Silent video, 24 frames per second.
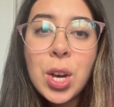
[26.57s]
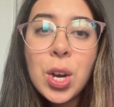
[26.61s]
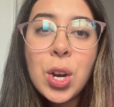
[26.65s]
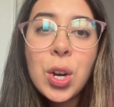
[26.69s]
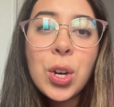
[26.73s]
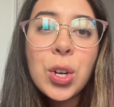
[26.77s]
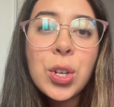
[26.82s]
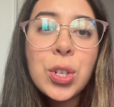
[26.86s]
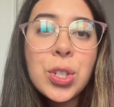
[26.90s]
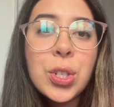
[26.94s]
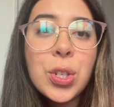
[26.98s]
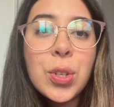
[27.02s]

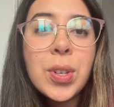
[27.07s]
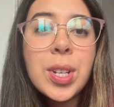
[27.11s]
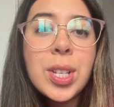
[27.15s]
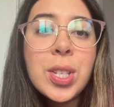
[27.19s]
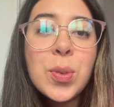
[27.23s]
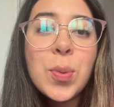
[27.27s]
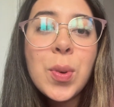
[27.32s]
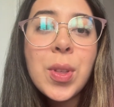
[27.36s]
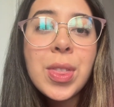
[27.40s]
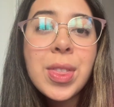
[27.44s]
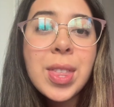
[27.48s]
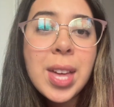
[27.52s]
Her
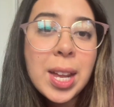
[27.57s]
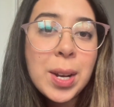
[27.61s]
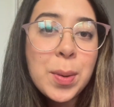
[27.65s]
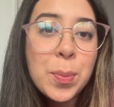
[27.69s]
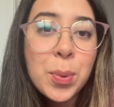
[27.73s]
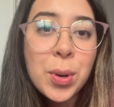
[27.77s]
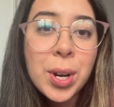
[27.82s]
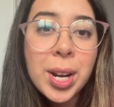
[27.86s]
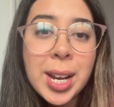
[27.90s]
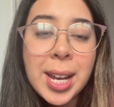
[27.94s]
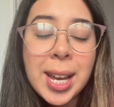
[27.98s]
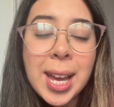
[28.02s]
students would then
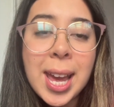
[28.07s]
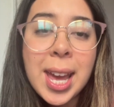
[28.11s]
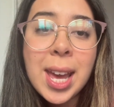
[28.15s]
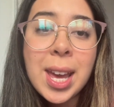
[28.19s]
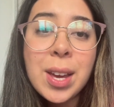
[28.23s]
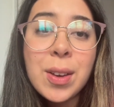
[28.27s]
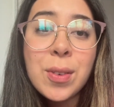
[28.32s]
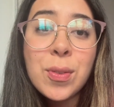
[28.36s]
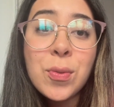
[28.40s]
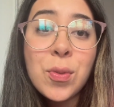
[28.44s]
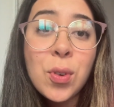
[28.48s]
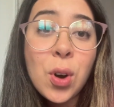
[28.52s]
bring
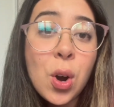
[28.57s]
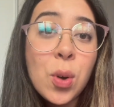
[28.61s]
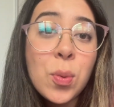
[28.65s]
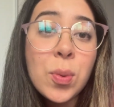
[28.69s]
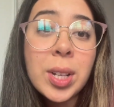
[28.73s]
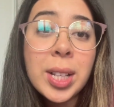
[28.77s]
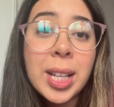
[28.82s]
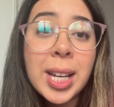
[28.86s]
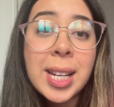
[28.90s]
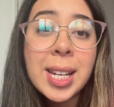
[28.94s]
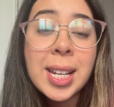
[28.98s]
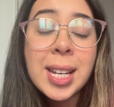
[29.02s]
a
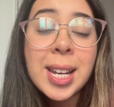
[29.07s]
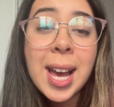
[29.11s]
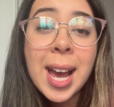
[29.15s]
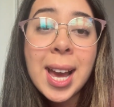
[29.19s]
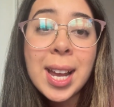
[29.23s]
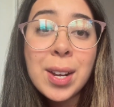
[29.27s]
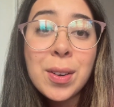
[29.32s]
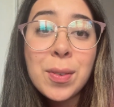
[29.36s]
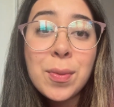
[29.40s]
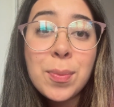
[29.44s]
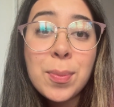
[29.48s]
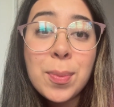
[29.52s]
fall-related
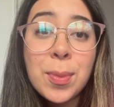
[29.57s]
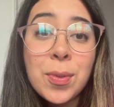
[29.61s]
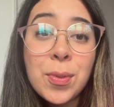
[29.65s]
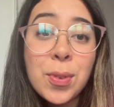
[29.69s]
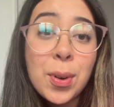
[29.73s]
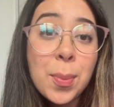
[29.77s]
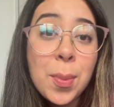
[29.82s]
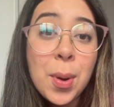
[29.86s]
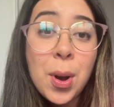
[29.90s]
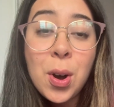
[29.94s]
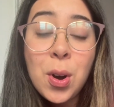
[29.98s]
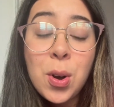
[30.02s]
item
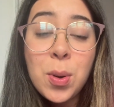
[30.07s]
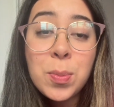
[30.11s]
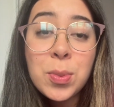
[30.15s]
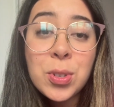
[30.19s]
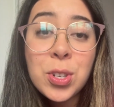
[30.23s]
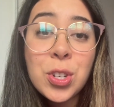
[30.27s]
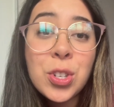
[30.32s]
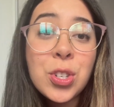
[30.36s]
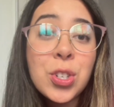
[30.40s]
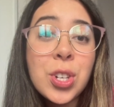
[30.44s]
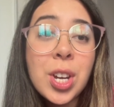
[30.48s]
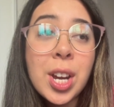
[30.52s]
from home
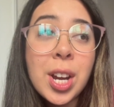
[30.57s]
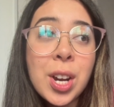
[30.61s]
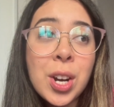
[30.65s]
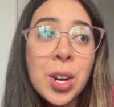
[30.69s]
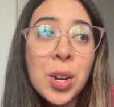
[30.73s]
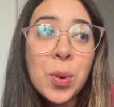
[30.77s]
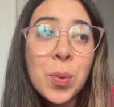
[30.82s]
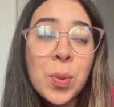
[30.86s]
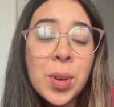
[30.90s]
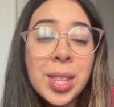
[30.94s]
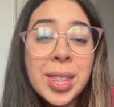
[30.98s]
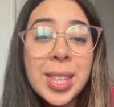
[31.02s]
to
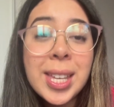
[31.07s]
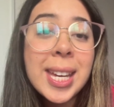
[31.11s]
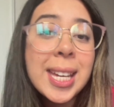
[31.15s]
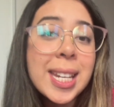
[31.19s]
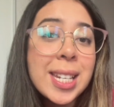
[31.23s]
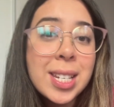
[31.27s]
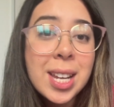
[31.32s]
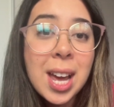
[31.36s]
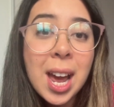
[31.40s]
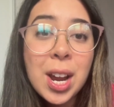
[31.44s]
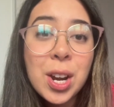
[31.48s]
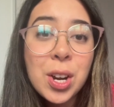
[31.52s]
share with the
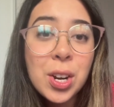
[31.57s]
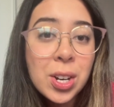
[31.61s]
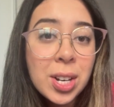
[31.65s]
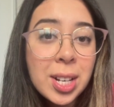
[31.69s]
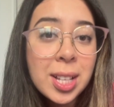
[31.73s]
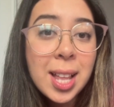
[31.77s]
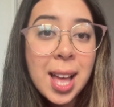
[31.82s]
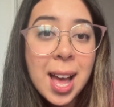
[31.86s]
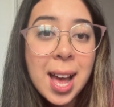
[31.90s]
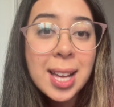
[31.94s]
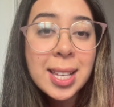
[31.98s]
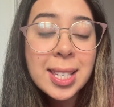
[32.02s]
entire
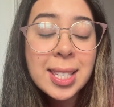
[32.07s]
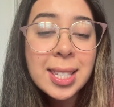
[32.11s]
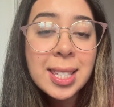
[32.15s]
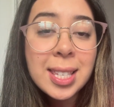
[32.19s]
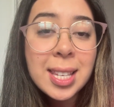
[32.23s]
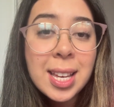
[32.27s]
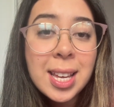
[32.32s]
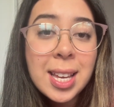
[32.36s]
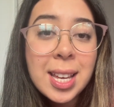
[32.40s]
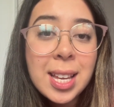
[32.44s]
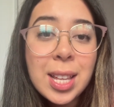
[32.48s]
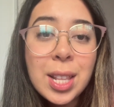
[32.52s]
class.
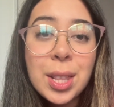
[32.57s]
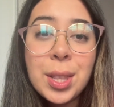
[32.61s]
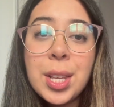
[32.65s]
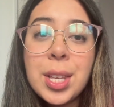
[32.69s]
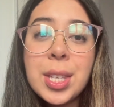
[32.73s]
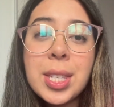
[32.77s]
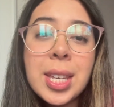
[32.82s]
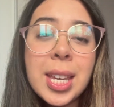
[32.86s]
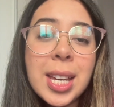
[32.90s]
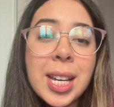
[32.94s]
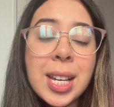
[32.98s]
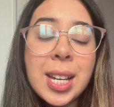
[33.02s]

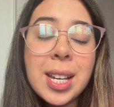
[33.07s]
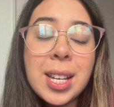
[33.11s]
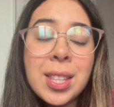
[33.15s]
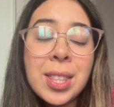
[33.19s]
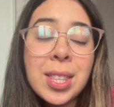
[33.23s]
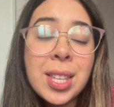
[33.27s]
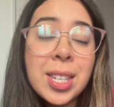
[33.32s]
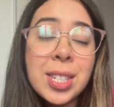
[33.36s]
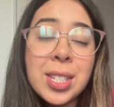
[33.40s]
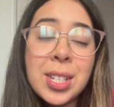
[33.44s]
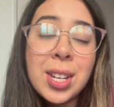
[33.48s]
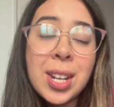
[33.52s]
This
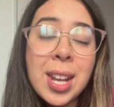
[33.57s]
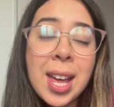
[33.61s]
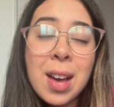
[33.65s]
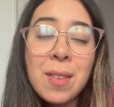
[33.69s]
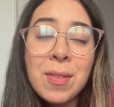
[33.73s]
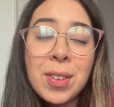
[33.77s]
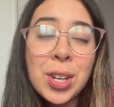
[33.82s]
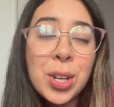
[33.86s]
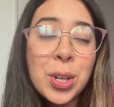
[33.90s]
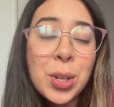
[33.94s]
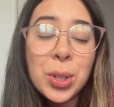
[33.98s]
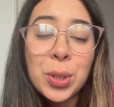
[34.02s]
could
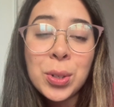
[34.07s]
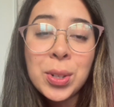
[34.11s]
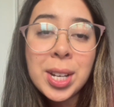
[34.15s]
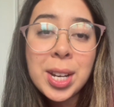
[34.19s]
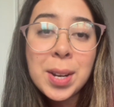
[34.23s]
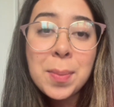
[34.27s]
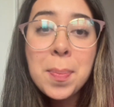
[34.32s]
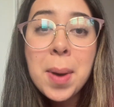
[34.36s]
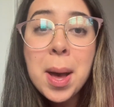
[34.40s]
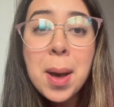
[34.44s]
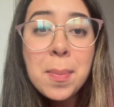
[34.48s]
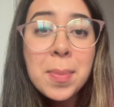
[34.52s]
have
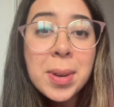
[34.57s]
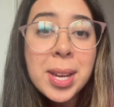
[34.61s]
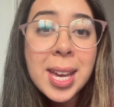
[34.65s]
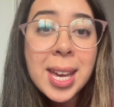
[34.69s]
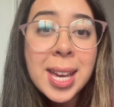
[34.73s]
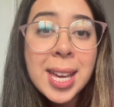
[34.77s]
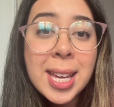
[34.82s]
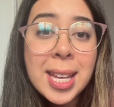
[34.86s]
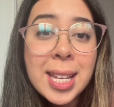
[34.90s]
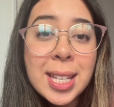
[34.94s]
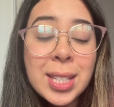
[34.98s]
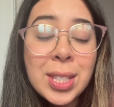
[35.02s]
included
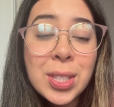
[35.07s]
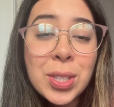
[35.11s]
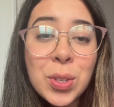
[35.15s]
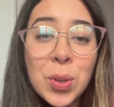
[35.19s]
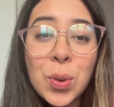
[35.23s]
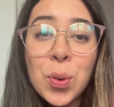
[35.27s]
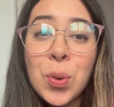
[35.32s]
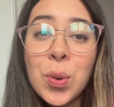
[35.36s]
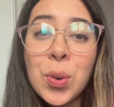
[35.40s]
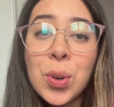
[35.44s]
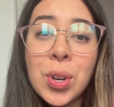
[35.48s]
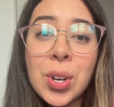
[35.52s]
pumpkins
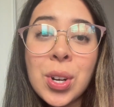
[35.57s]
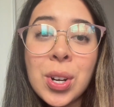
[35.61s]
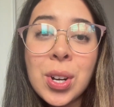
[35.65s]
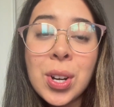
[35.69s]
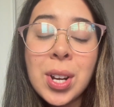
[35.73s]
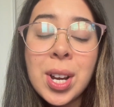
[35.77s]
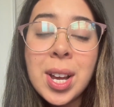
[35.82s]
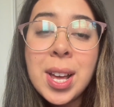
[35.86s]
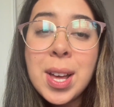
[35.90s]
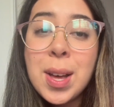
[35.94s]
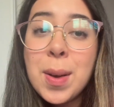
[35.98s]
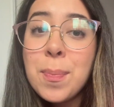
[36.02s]

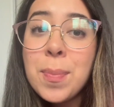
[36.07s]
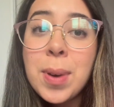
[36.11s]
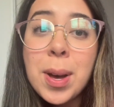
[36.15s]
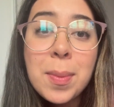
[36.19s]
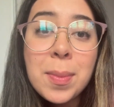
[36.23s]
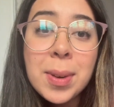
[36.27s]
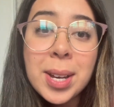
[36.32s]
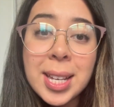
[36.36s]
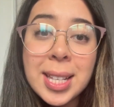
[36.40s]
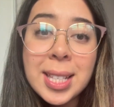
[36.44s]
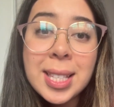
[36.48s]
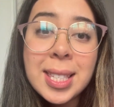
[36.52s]
or
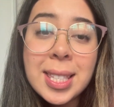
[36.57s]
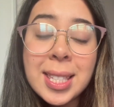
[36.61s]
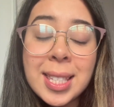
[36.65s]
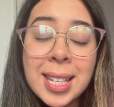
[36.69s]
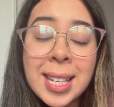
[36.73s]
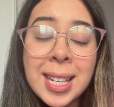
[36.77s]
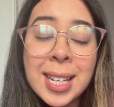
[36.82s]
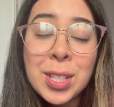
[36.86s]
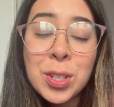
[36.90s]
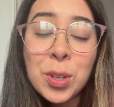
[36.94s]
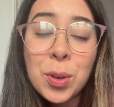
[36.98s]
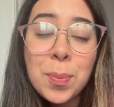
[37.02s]
pumpkin
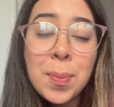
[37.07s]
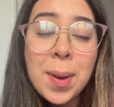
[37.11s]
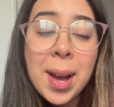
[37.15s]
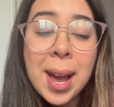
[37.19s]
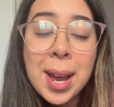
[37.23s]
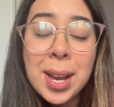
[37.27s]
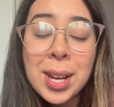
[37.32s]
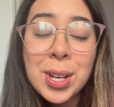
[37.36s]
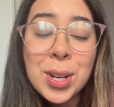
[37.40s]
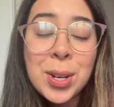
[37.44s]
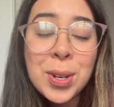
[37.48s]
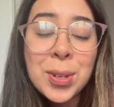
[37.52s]
seeds or
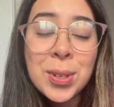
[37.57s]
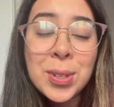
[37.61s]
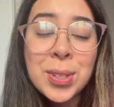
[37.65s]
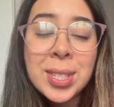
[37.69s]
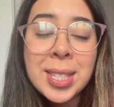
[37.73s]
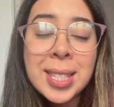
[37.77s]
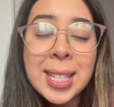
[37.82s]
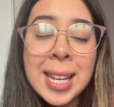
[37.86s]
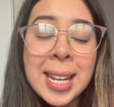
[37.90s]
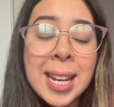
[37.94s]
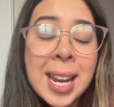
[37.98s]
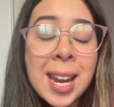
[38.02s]
pine
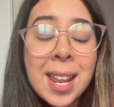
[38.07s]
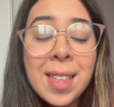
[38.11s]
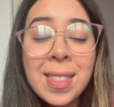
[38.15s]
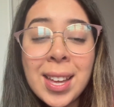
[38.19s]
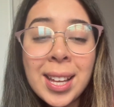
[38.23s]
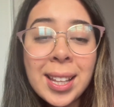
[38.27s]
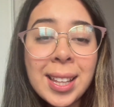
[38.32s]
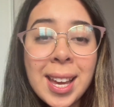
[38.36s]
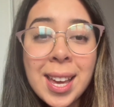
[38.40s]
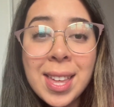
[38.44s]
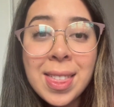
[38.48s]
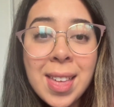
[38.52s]
cones and
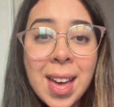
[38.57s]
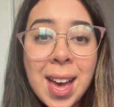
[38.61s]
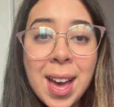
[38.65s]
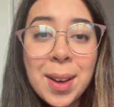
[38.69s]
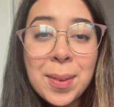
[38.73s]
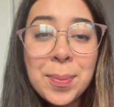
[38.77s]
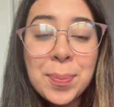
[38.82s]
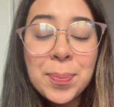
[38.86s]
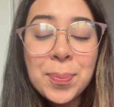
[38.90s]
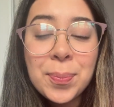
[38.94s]
anything like that.